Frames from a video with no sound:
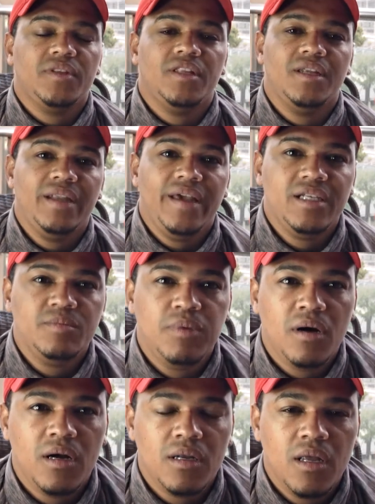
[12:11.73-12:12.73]
the next
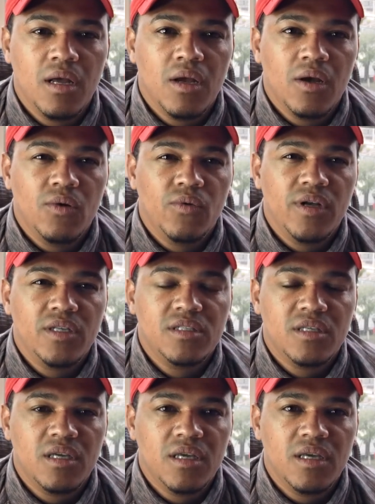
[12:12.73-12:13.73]
part, which
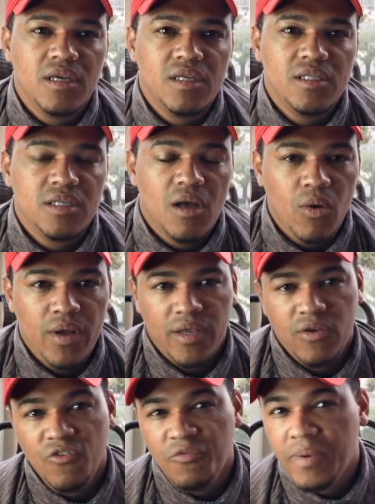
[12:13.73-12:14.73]
is, okay,
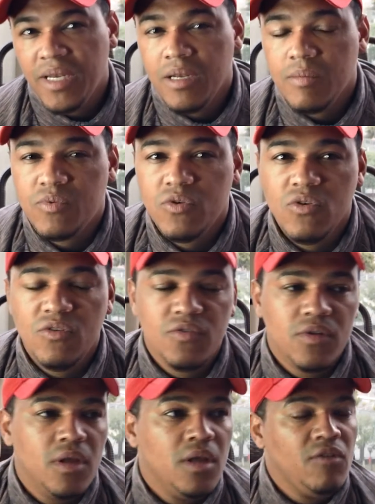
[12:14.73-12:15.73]
you've been approved
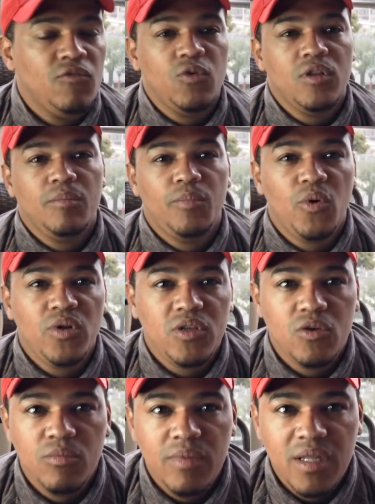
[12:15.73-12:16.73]
for the bond,
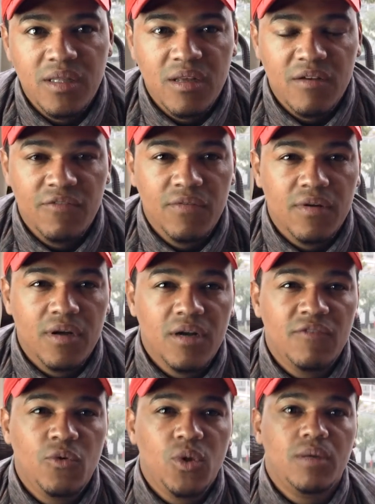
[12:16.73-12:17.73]
you meet the
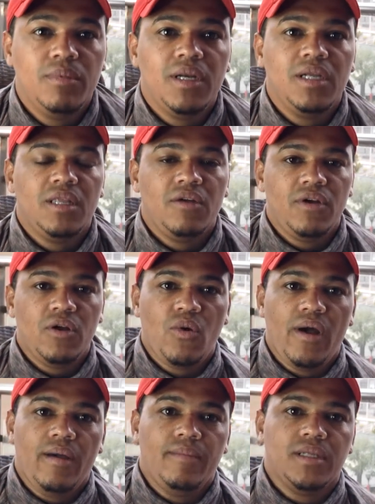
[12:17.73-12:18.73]
affordability
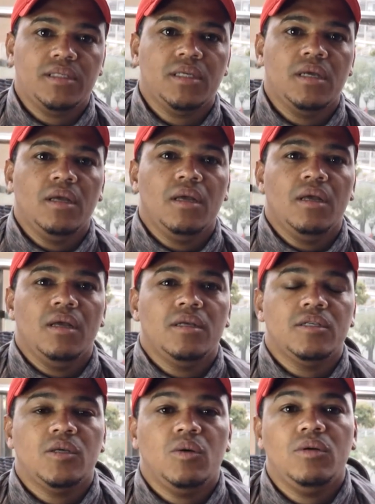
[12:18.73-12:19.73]
requirements.
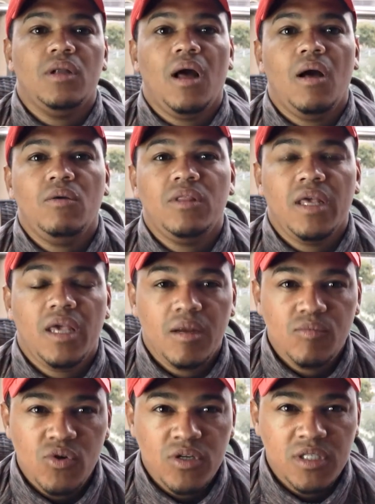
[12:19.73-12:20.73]
So now they
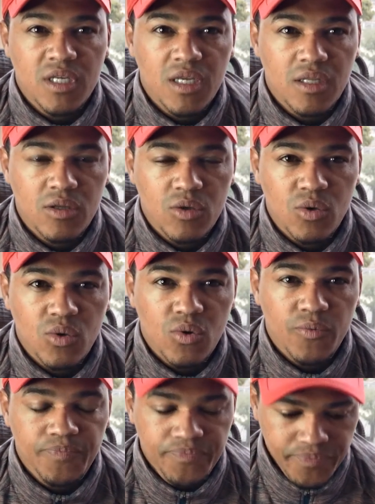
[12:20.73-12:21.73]
can proceed
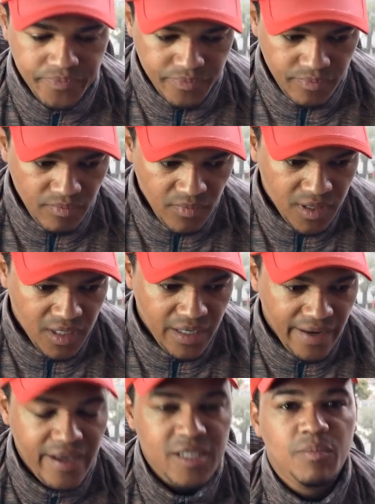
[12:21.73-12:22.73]
to the
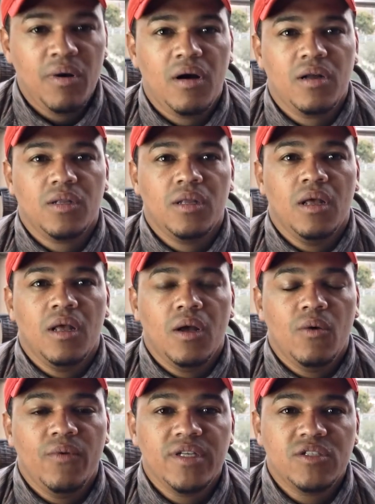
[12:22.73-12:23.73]
next part,
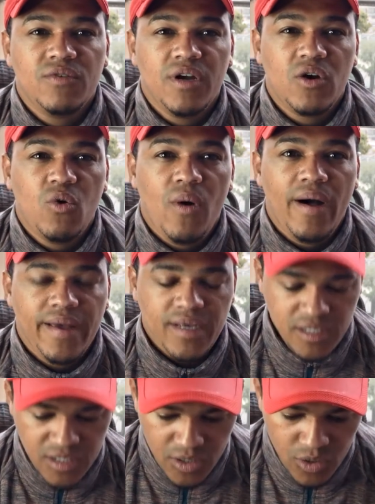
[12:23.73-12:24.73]
which
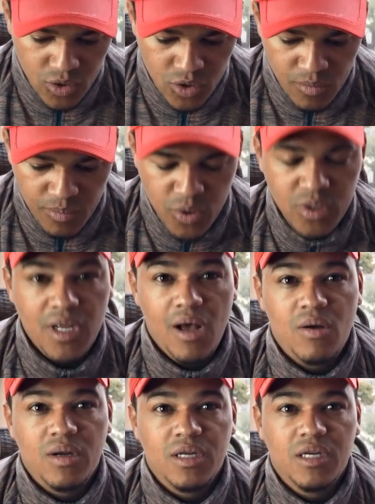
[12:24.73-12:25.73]
requires you to put
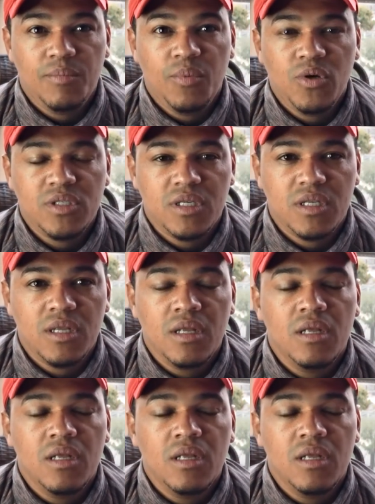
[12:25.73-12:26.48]
down a deposit.